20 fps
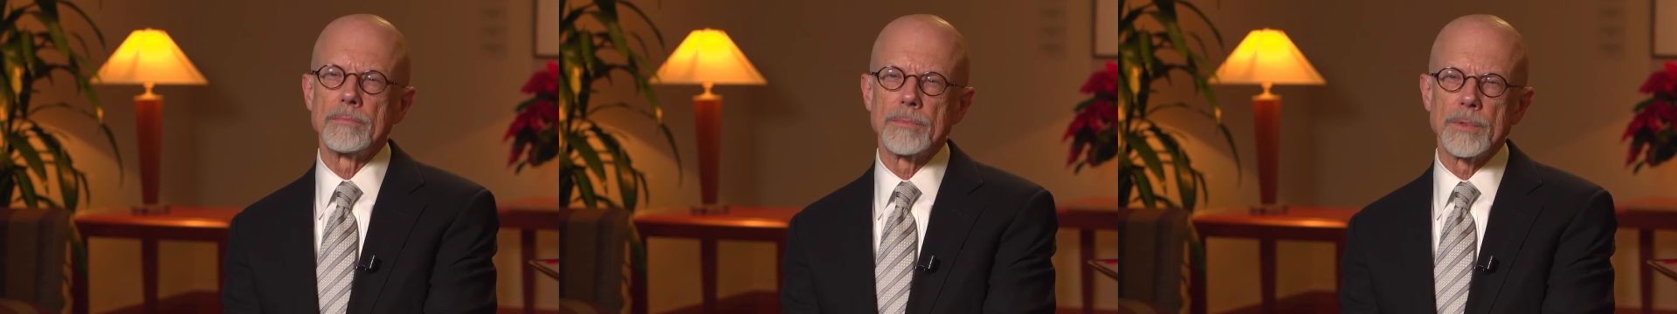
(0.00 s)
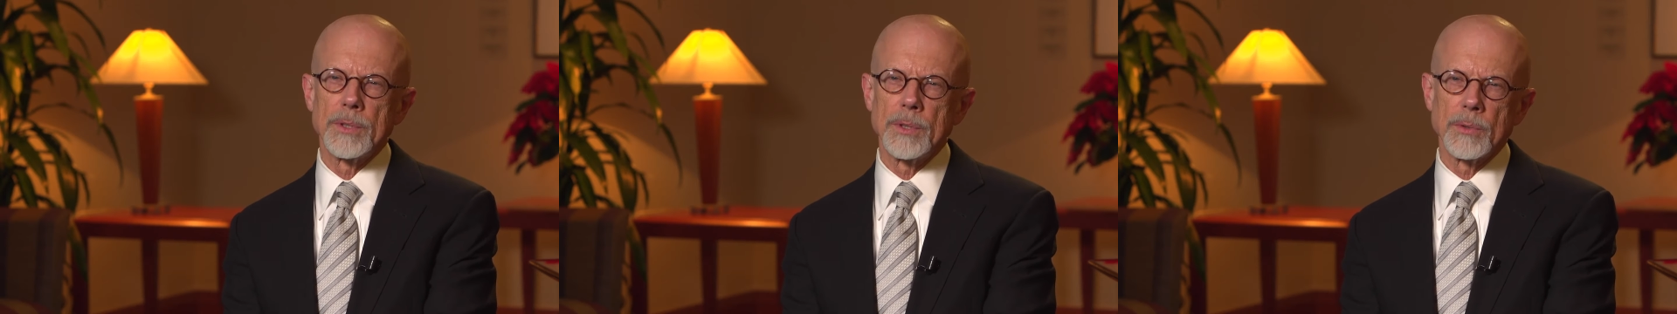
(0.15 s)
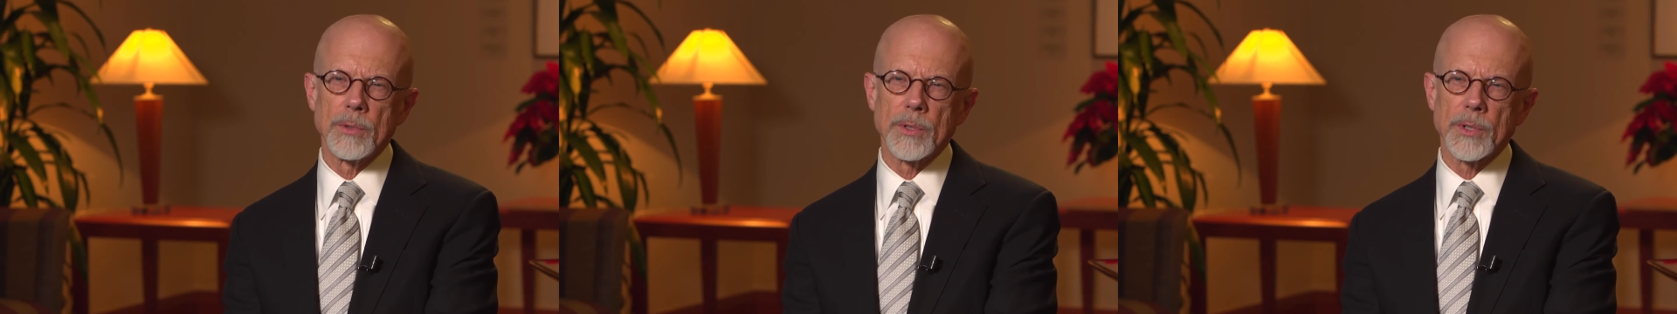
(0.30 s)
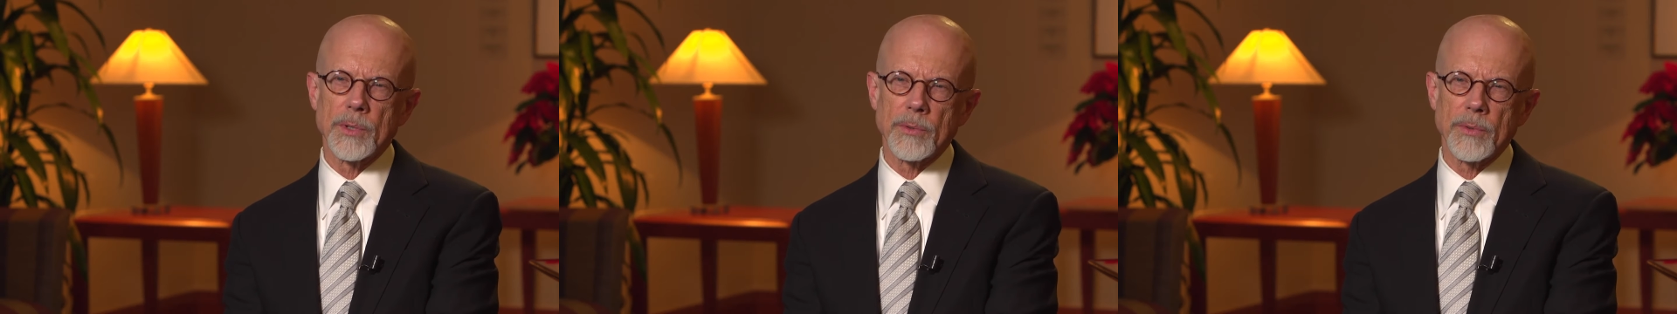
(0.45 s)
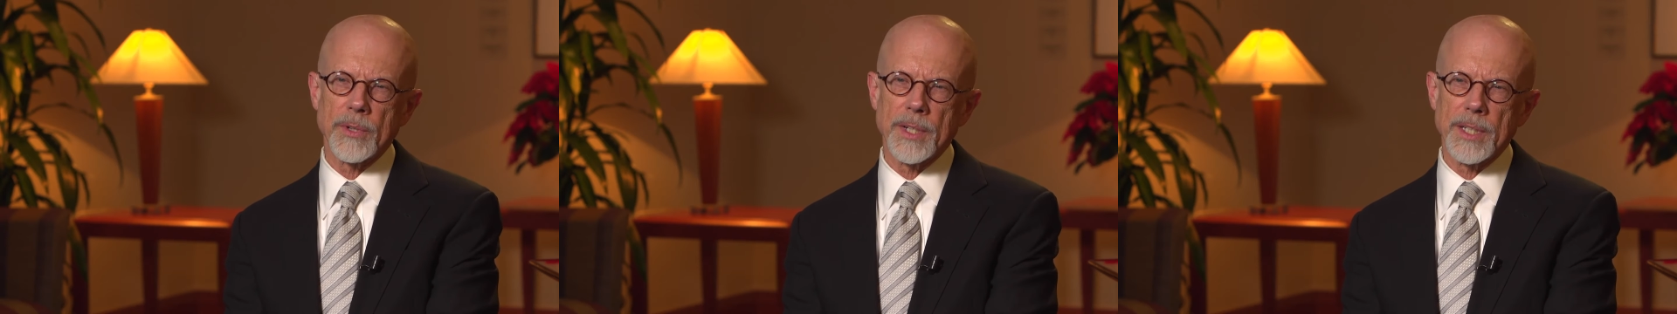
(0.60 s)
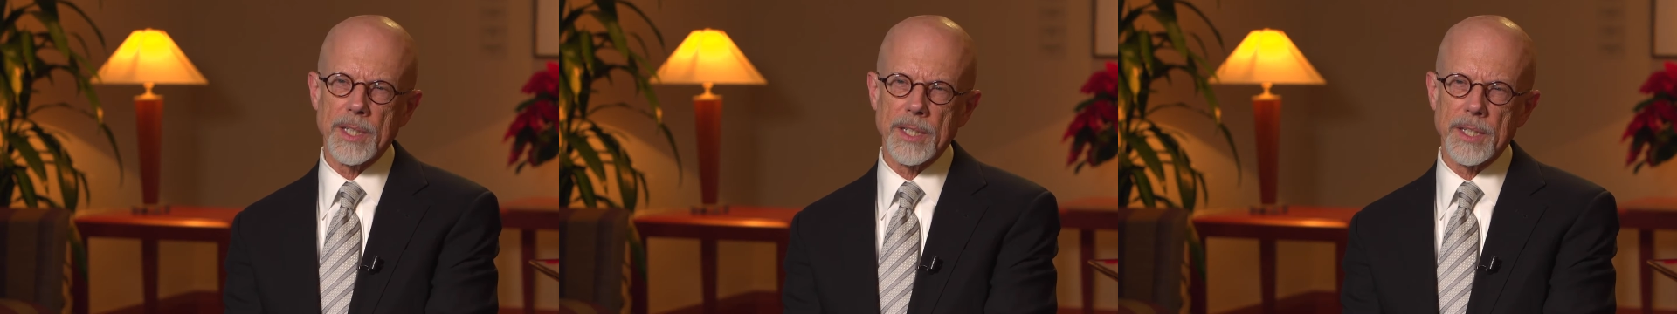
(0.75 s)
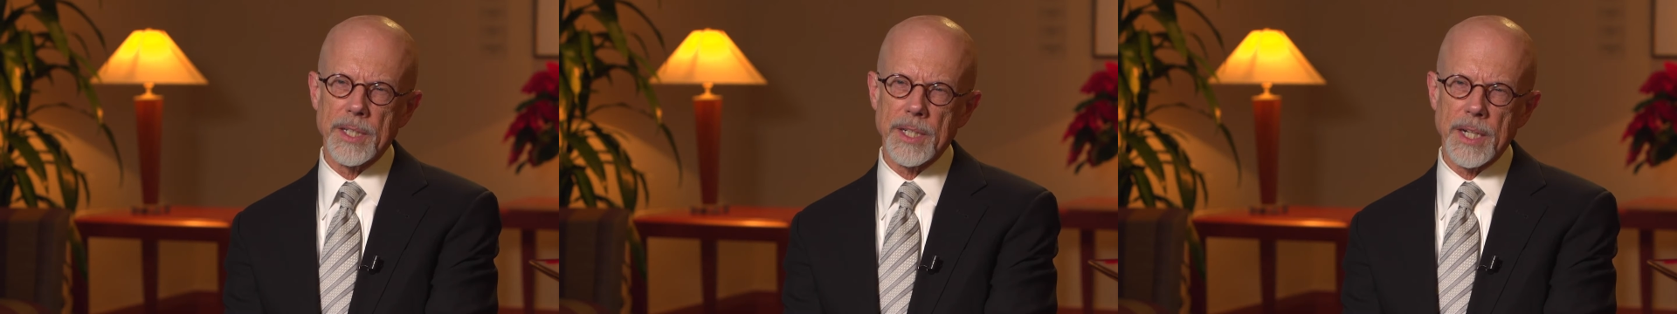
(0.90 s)
2 or 3
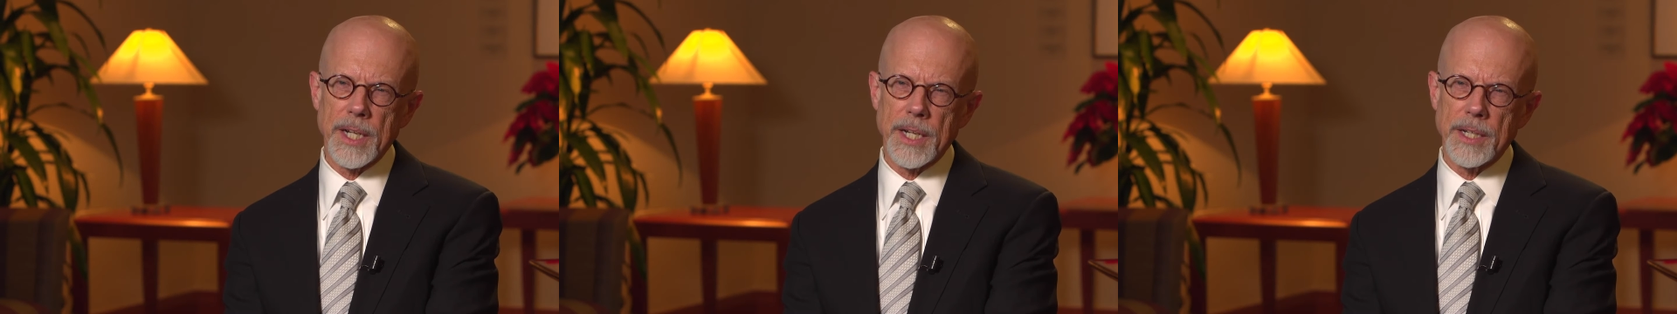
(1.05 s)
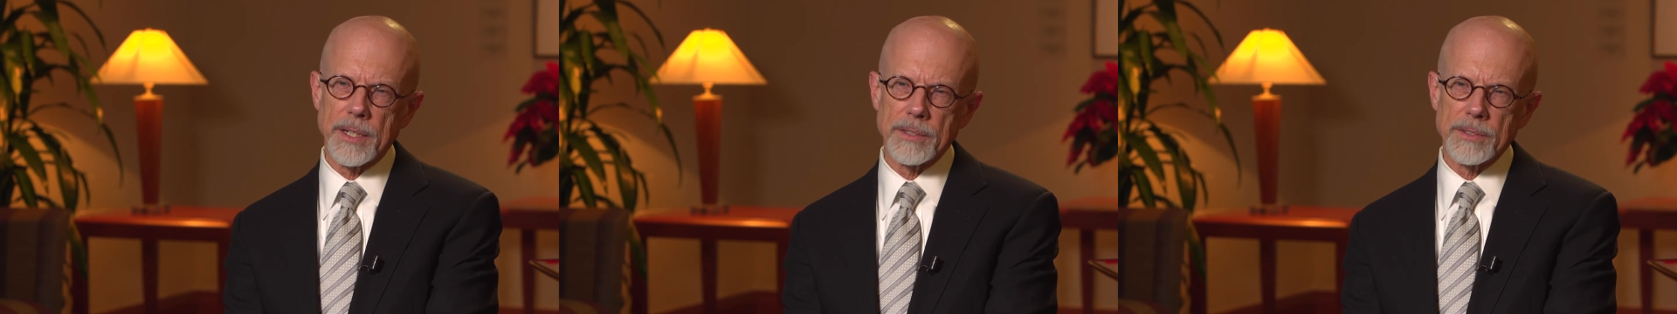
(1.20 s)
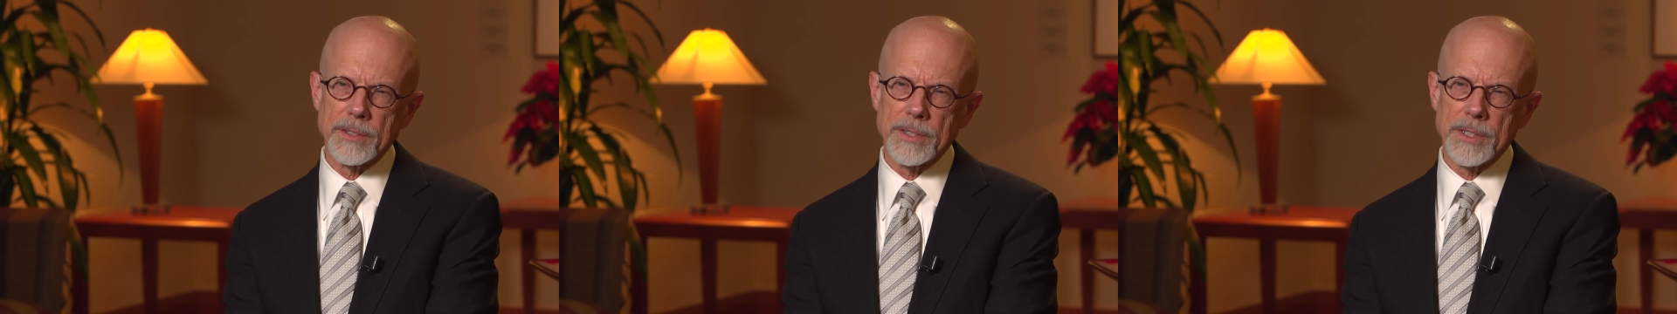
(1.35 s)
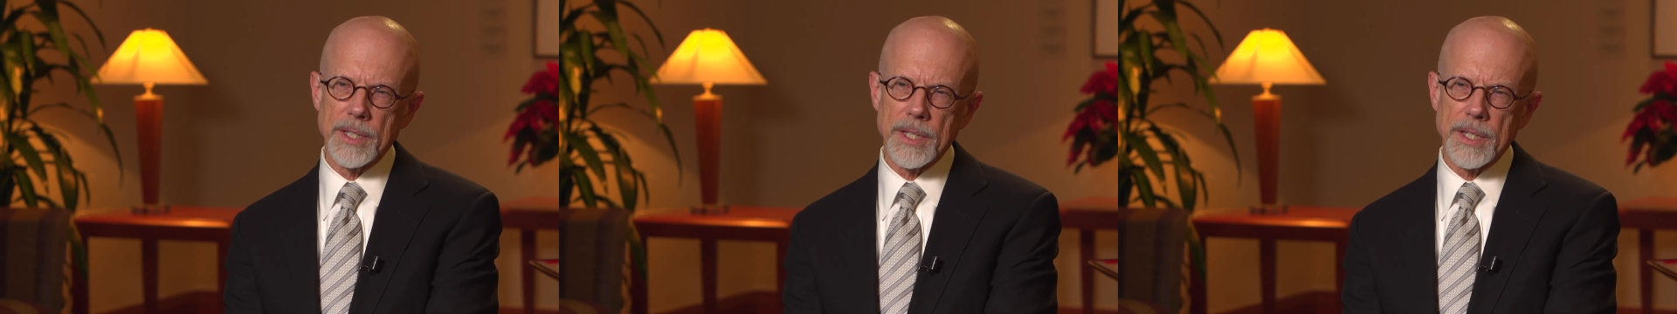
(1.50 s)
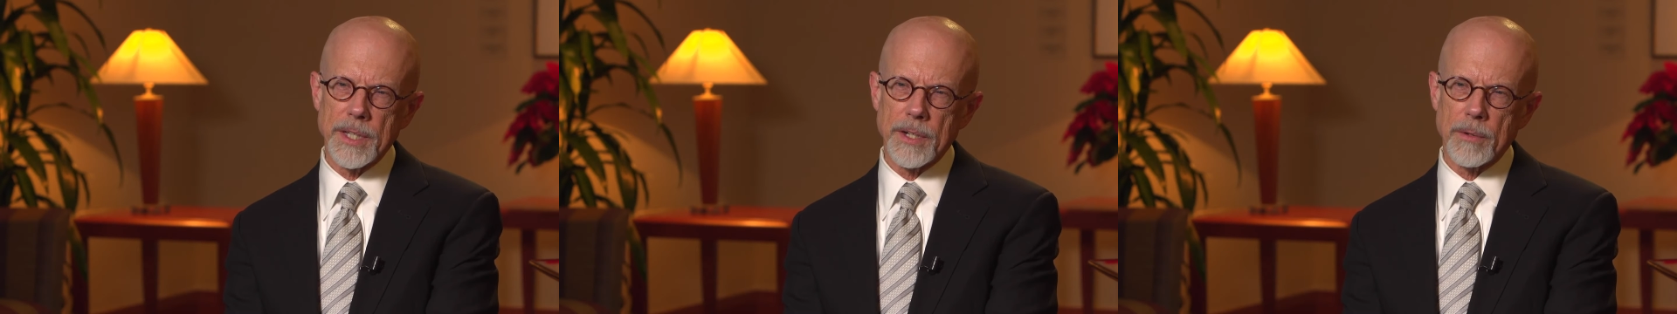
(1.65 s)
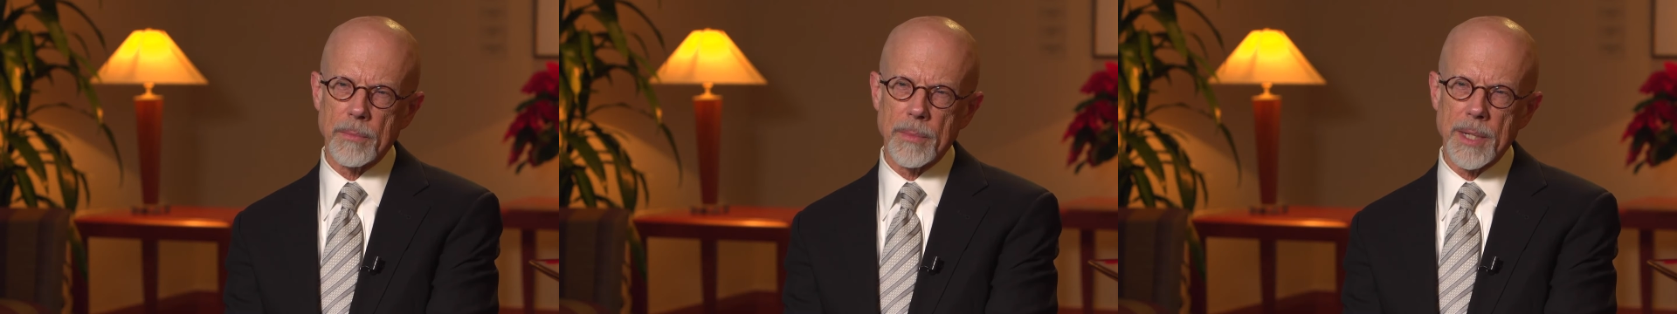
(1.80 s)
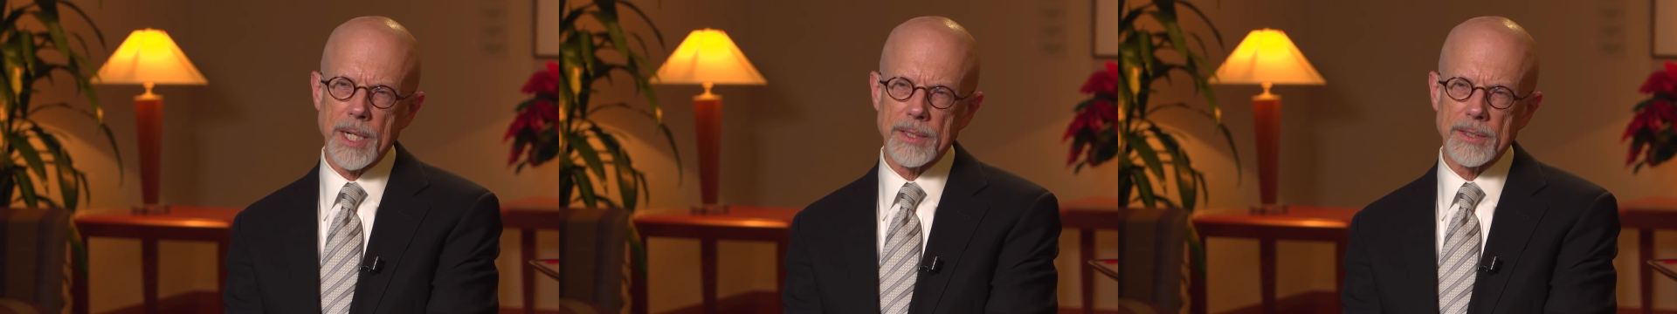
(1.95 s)
litigators in the
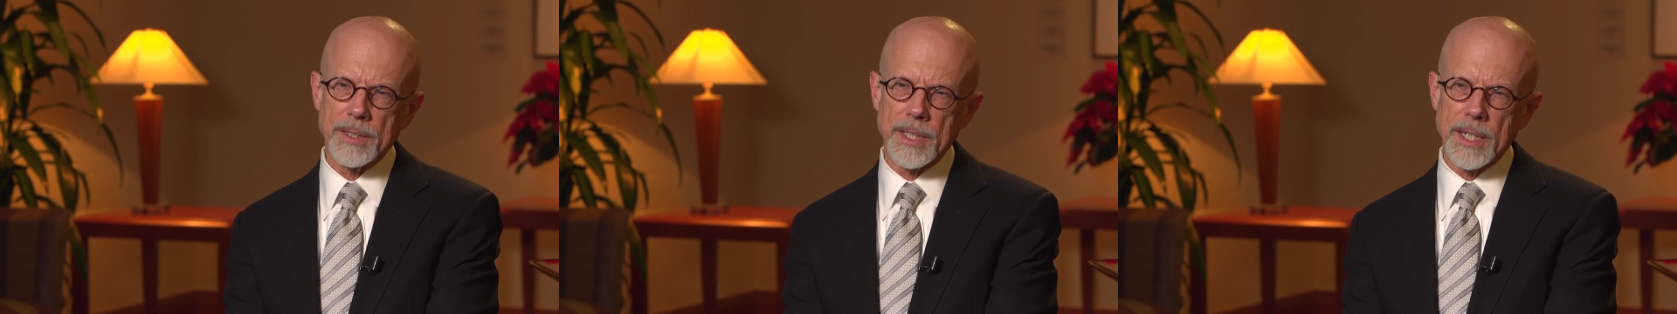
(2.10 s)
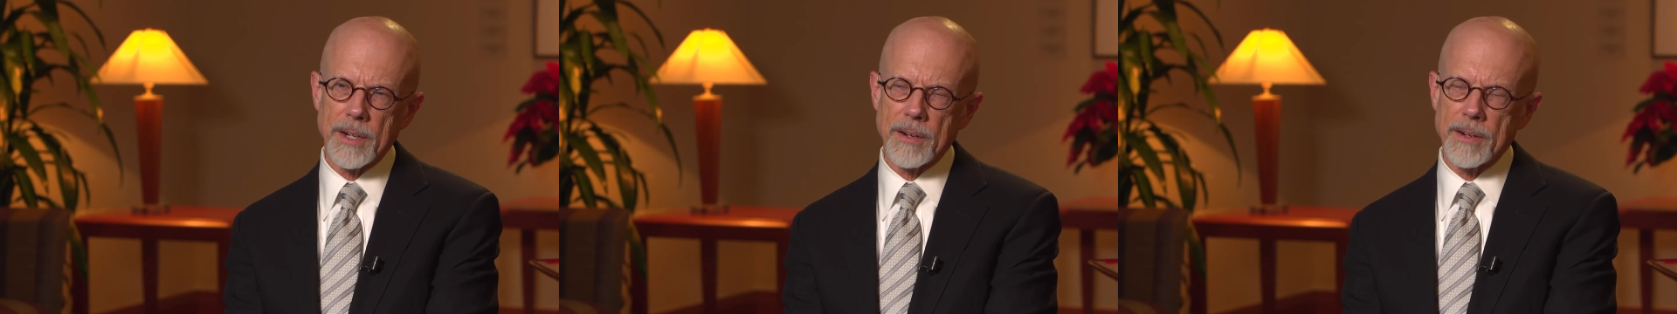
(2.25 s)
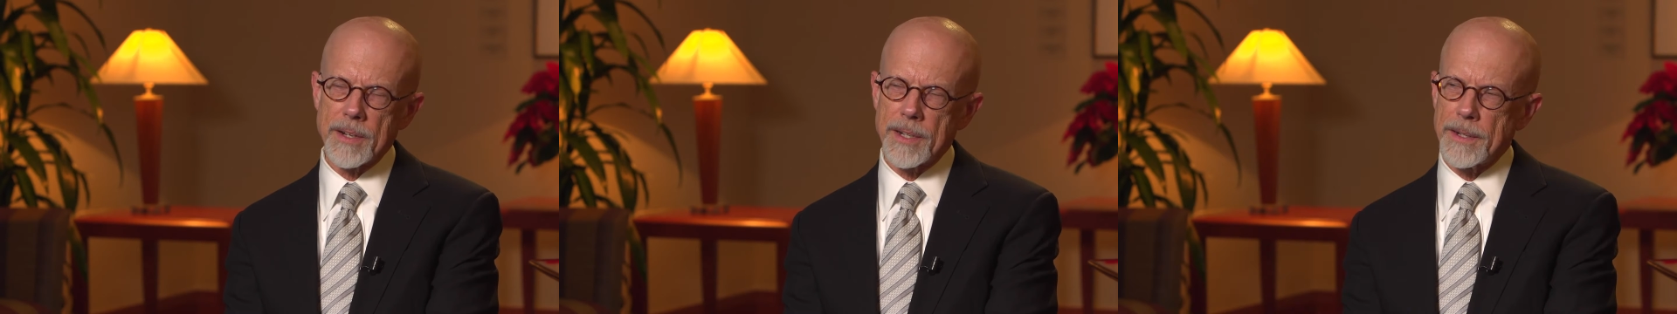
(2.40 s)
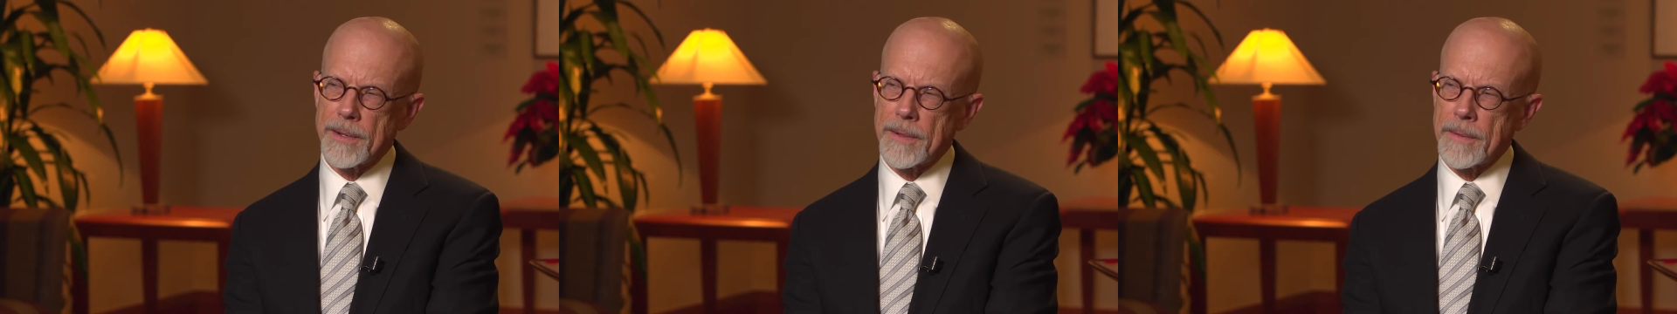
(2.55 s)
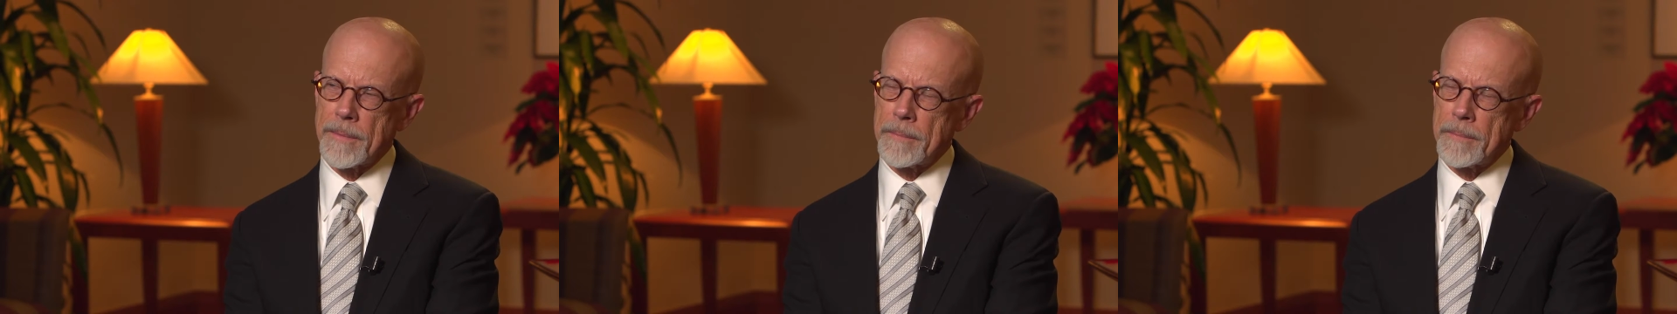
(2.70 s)
Intermountain area.